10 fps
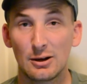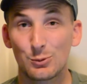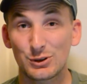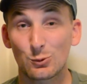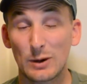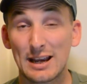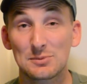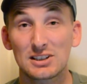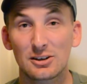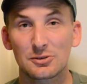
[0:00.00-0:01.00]
with the
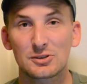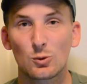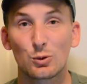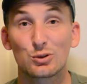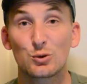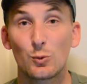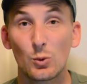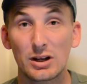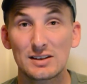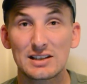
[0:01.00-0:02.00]
Rams kicker scoring
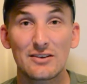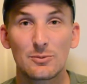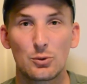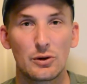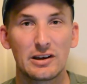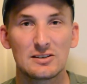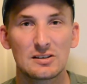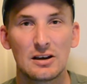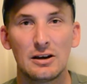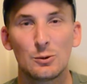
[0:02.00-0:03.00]
27 points,
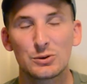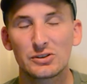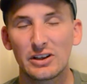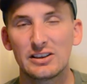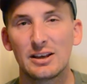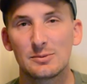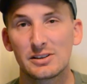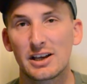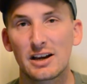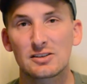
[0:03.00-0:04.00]
which led them to
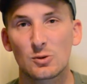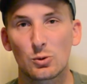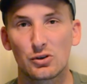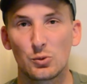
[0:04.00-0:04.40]
the high score of the